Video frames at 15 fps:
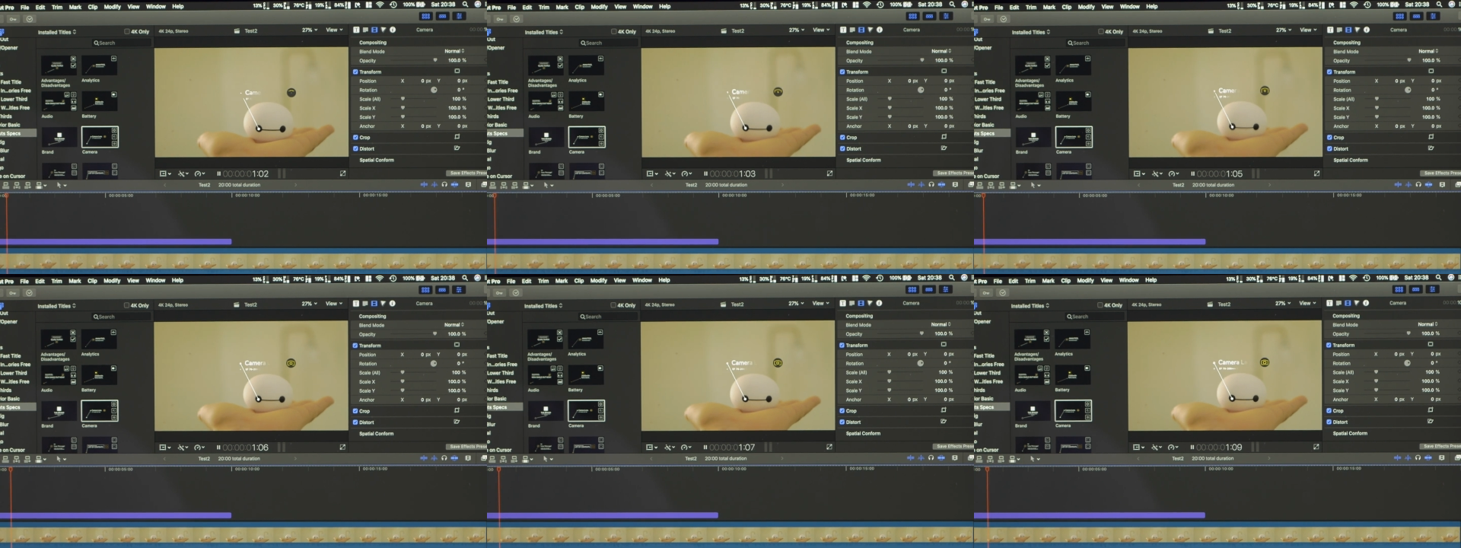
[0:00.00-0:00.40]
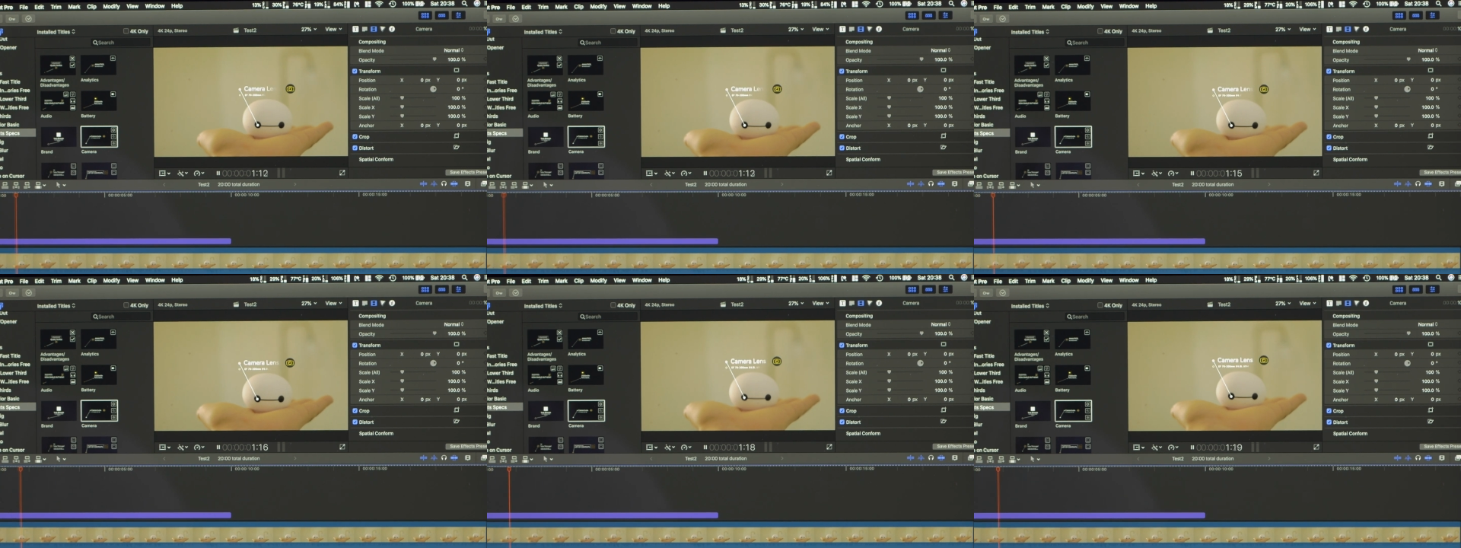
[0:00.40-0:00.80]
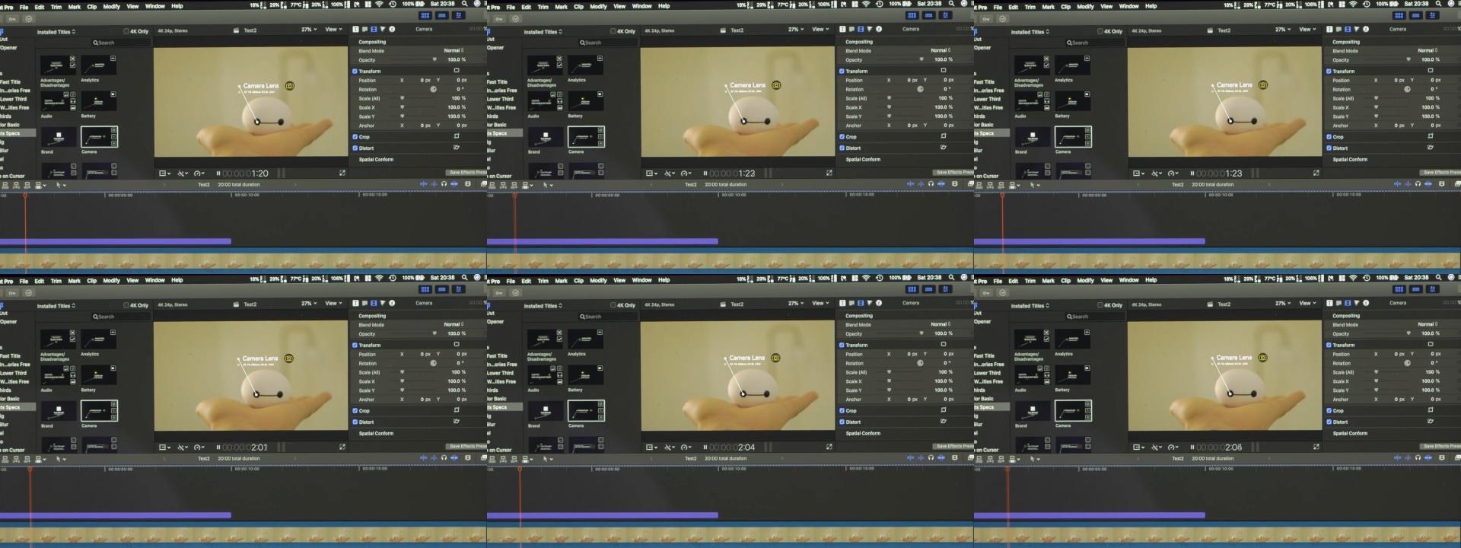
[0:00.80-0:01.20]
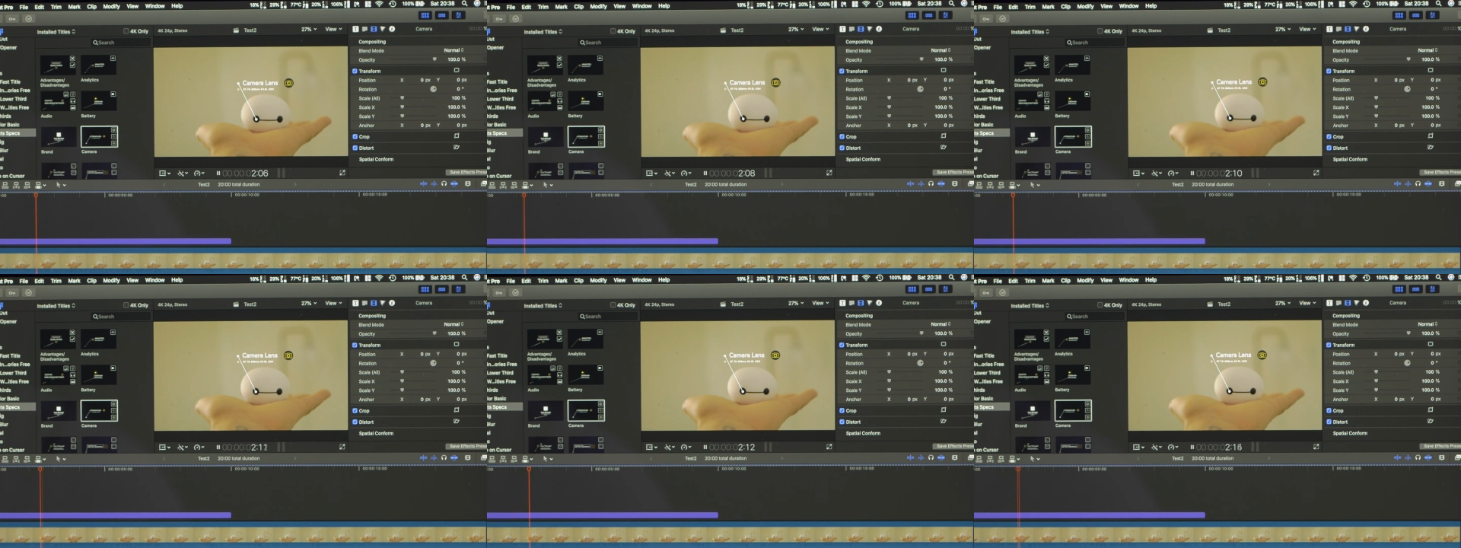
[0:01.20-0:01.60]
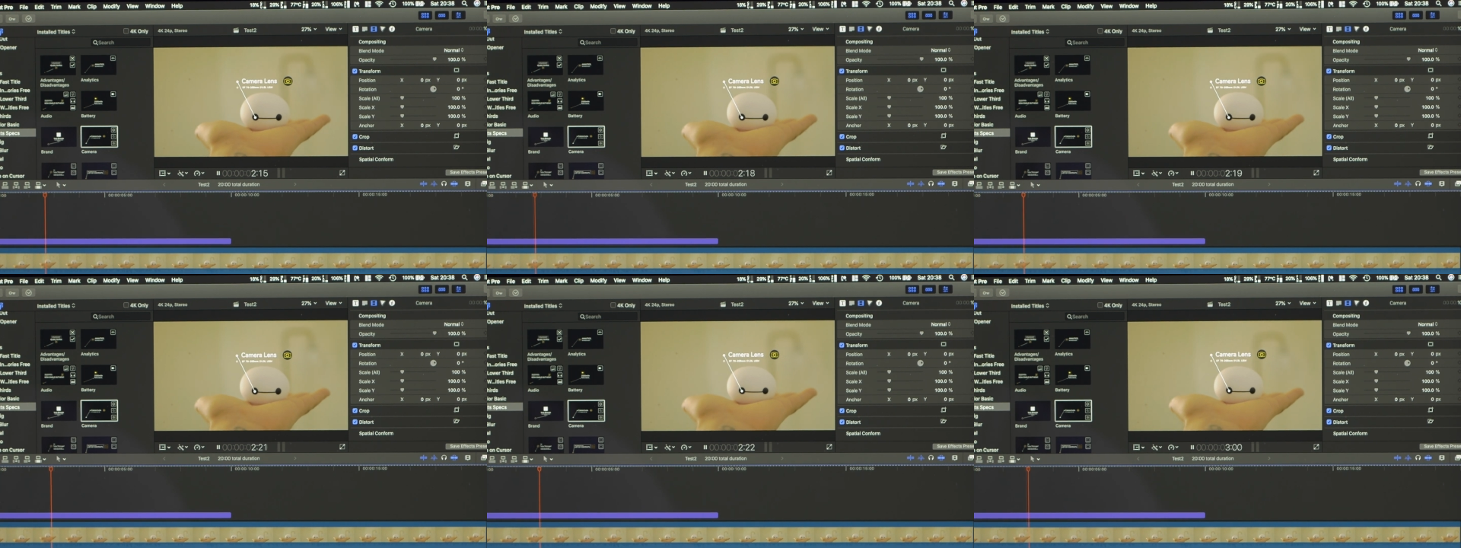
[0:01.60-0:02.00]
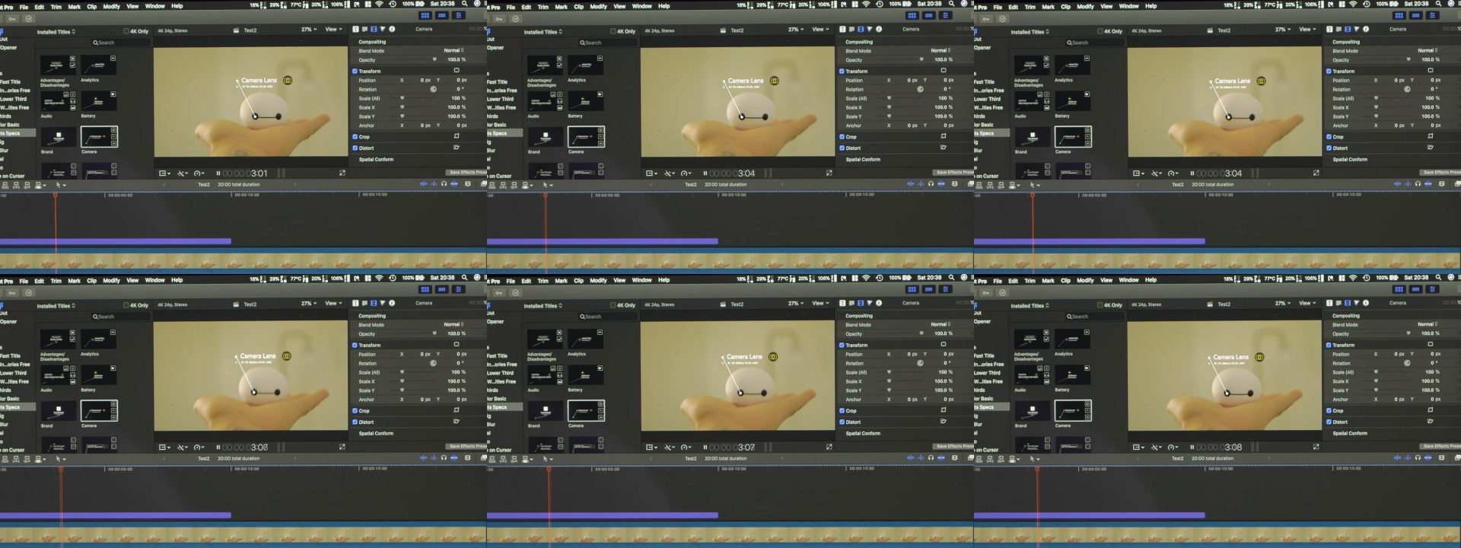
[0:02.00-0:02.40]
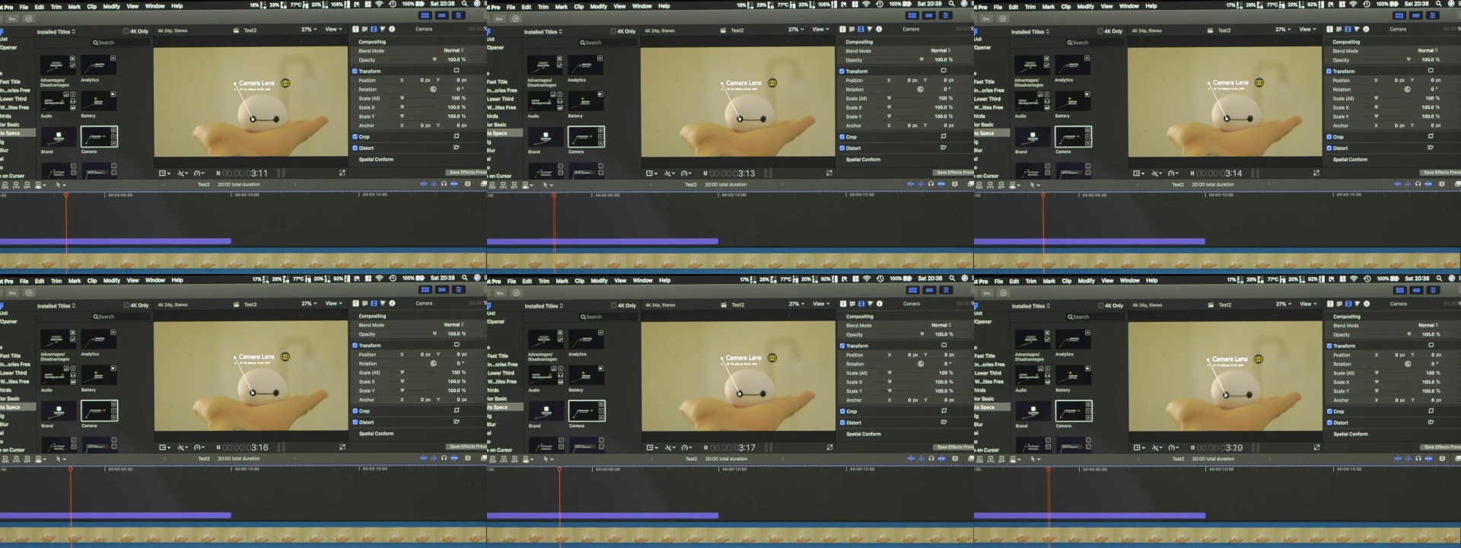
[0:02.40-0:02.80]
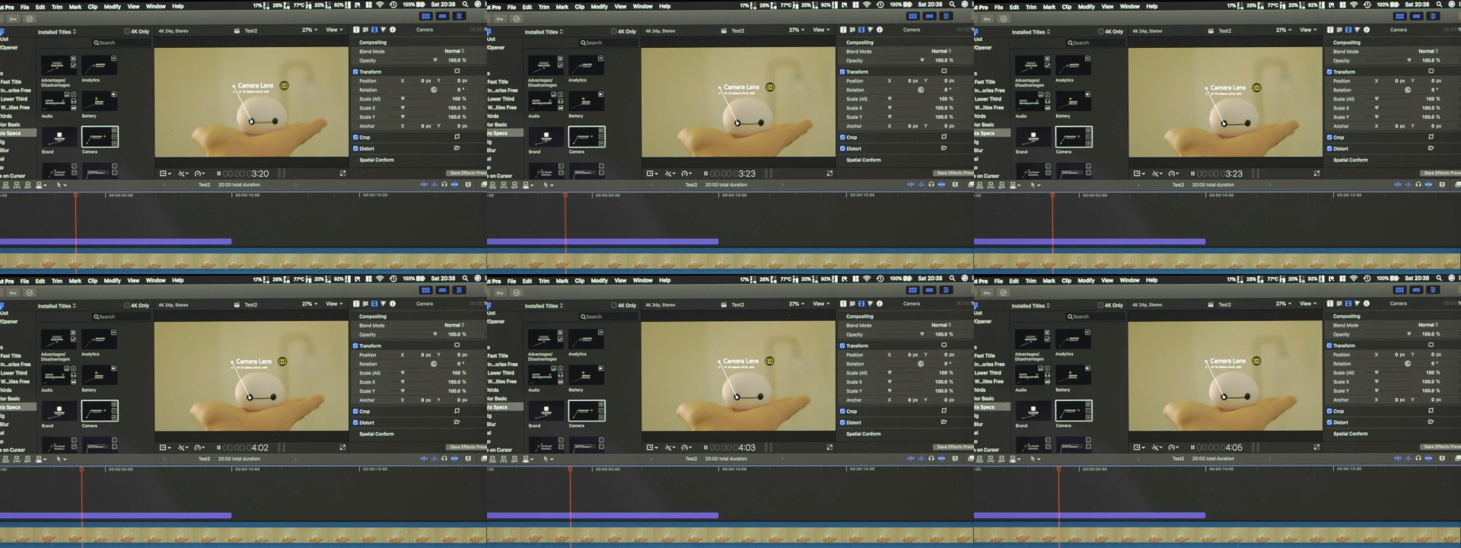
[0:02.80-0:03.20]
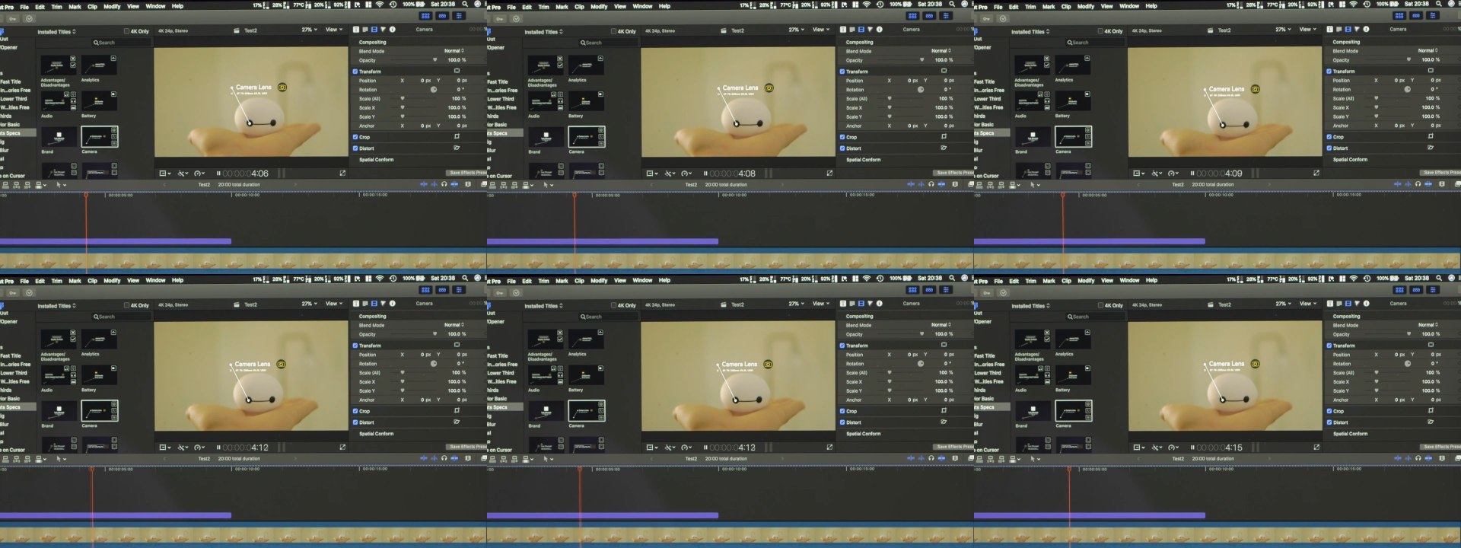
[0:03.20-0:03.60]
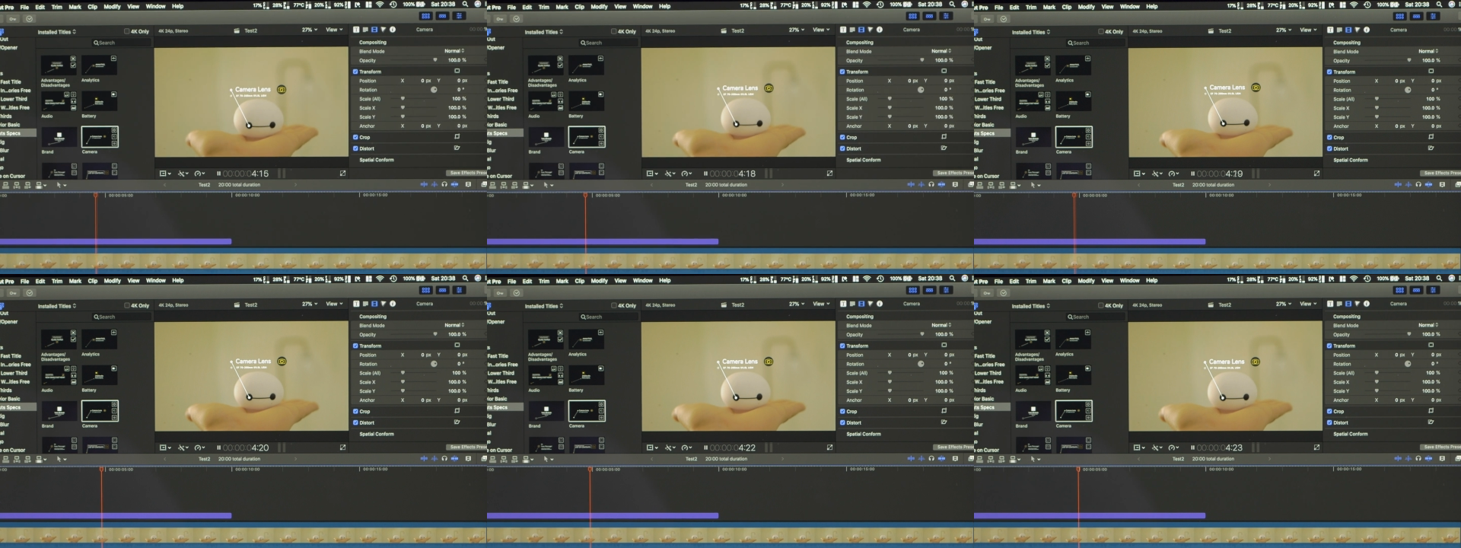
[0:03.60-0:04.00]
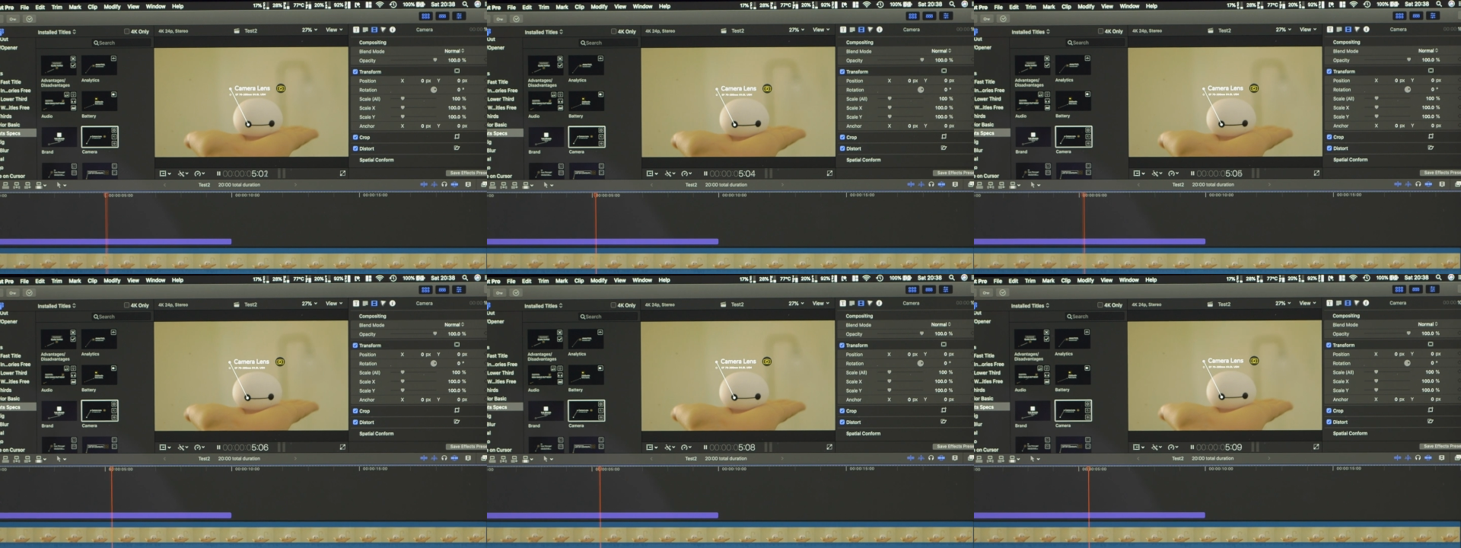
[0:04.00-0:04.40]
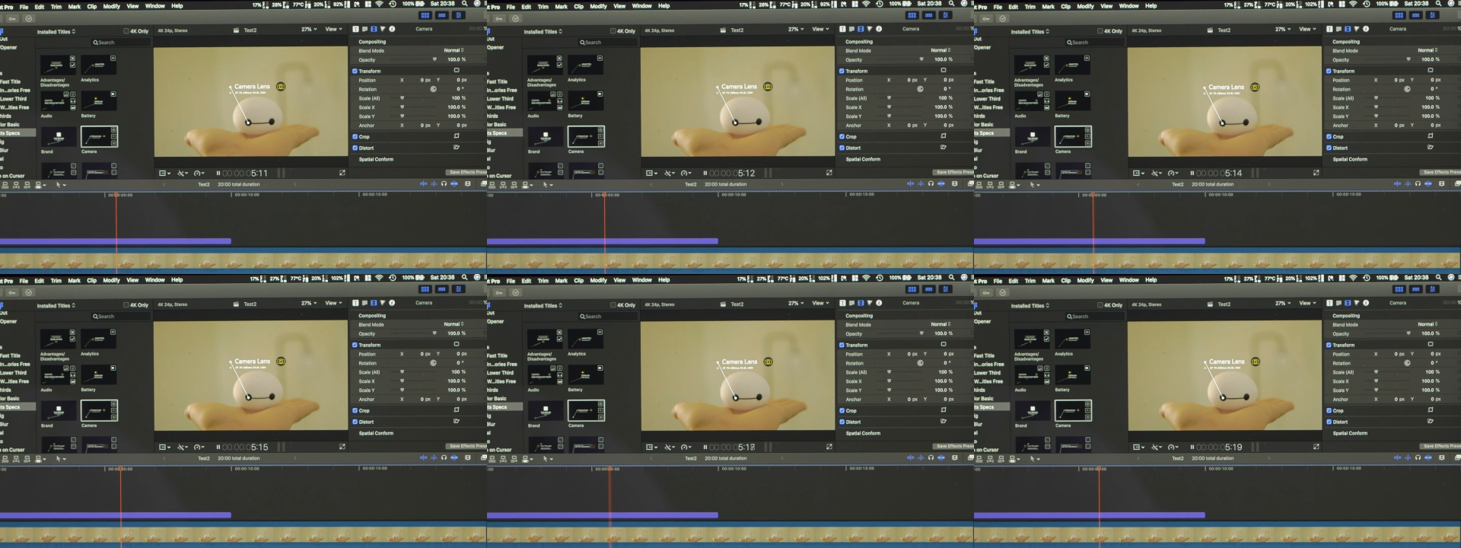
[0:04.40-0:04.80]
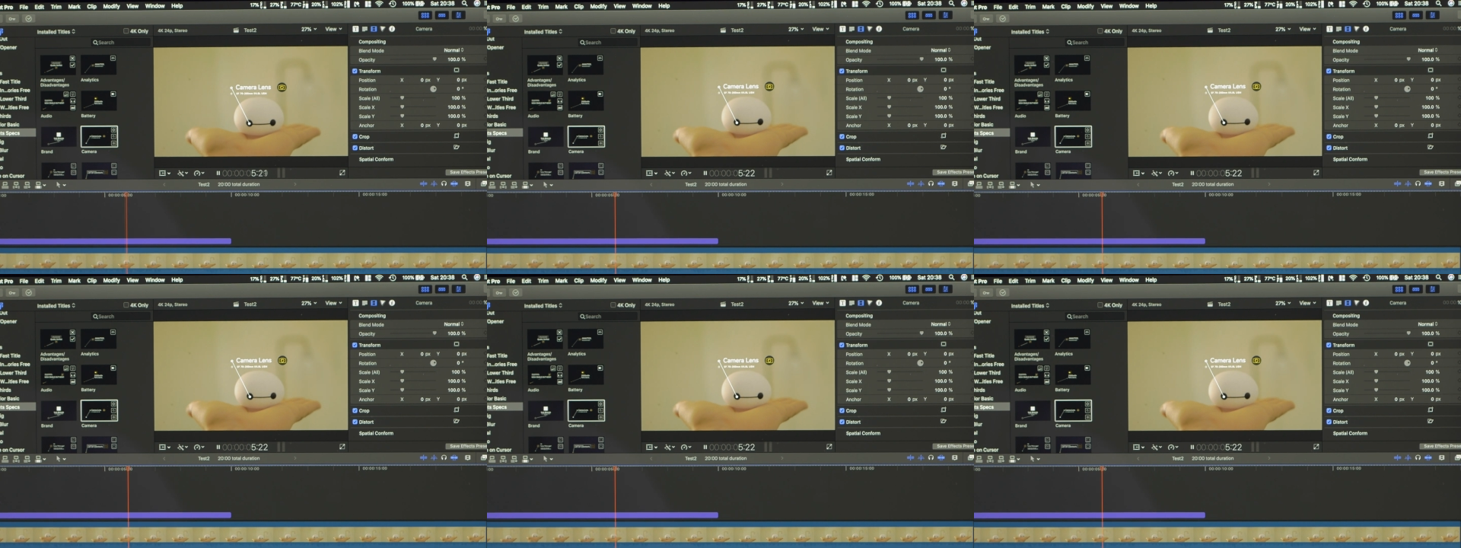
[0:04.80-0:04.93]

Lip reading: [unreadable: no face in view]